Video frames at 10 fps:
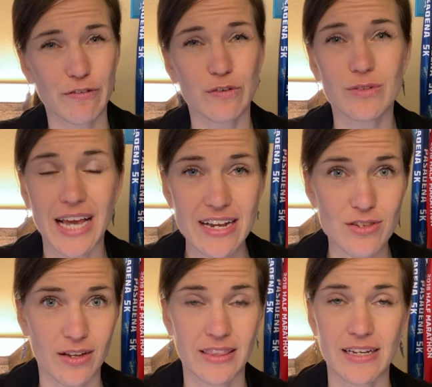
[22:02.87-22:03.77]
a few days
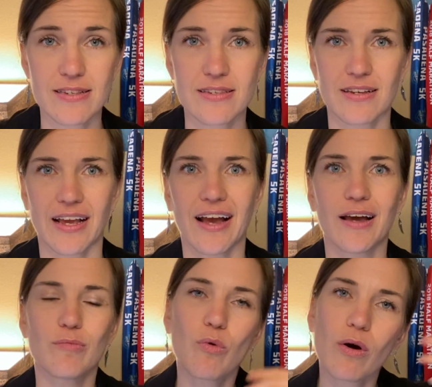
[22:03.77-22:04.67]
on this
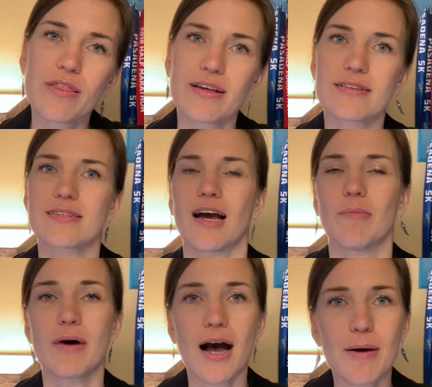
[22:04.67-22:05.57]
and more things
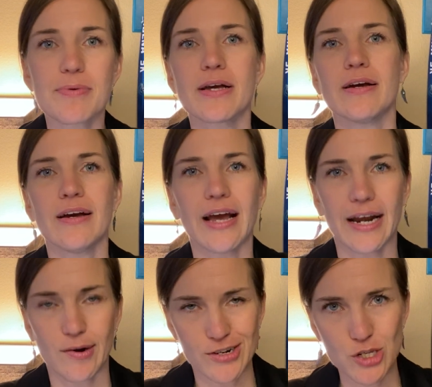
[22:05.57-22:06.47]
come up and
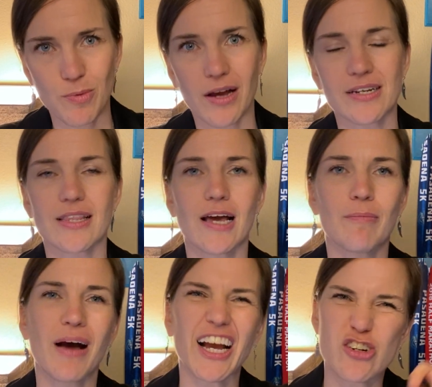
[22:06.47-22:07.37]
I respond to
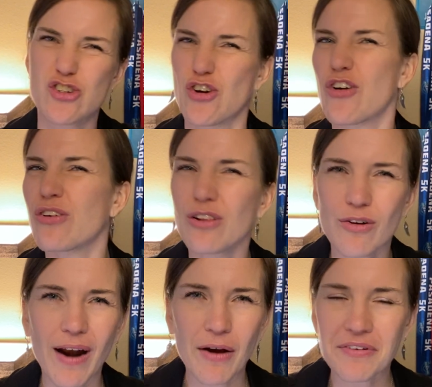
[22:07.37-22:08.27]
them. I journal
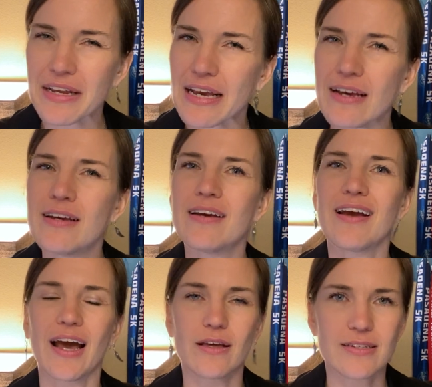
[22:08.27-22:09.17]
around it
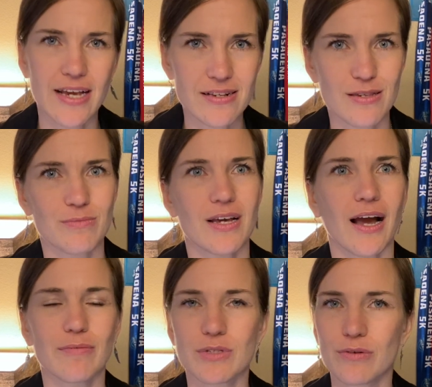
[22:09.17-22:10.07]
and take some
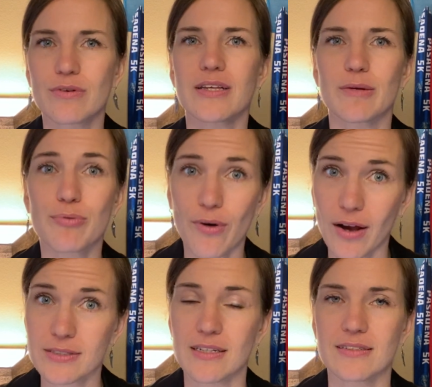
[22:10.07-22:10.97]
time to really
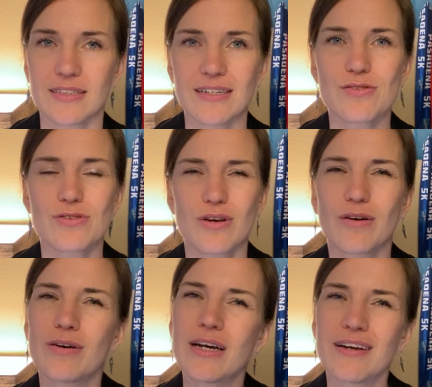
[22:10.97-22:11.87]
process it.
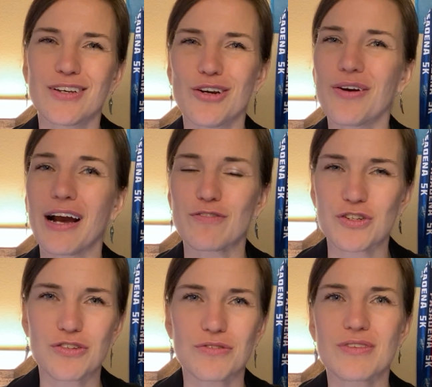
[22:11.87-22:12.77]
So you don't have to
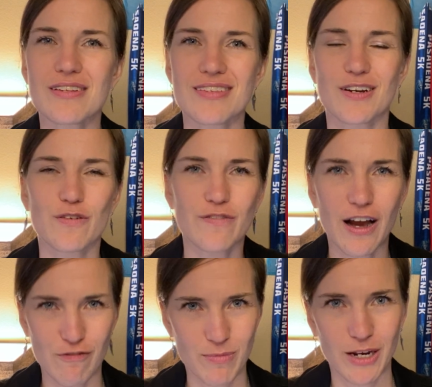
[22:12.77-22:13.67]
do this in a
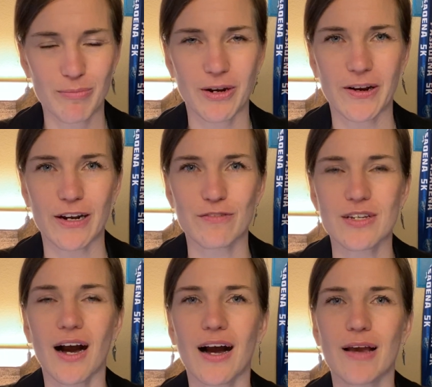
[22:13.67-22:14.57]
5-minute period of
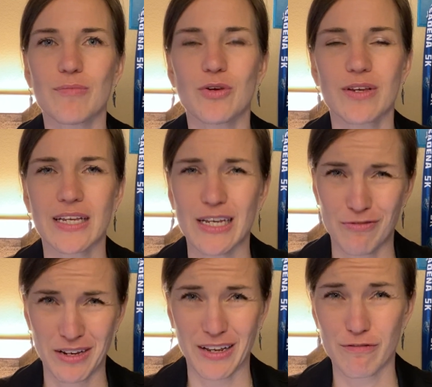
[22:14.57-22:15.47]
time. You can
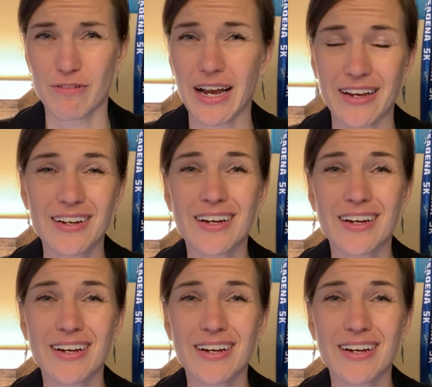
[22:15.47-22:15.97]
even invite,